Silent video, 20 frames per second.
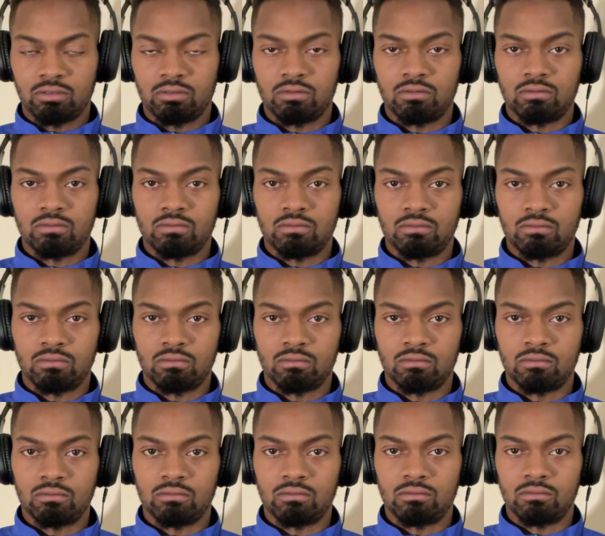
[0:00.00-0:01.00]

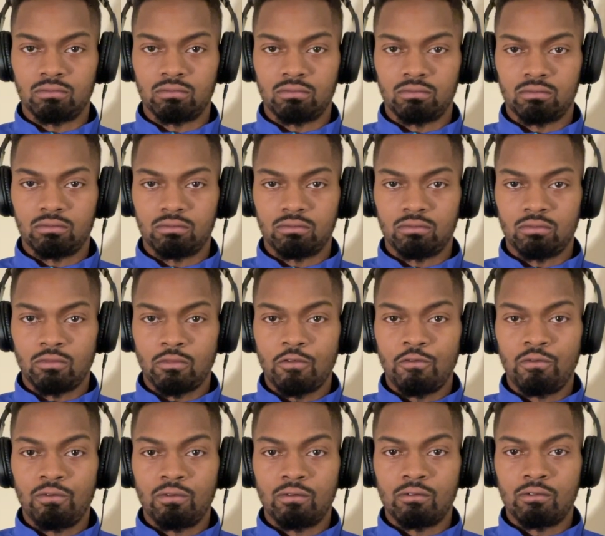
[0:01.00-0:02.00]

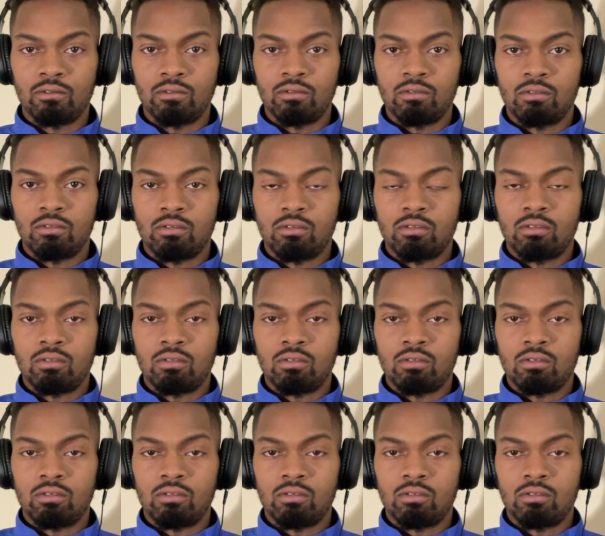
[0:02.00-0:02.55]
Nobody speaks.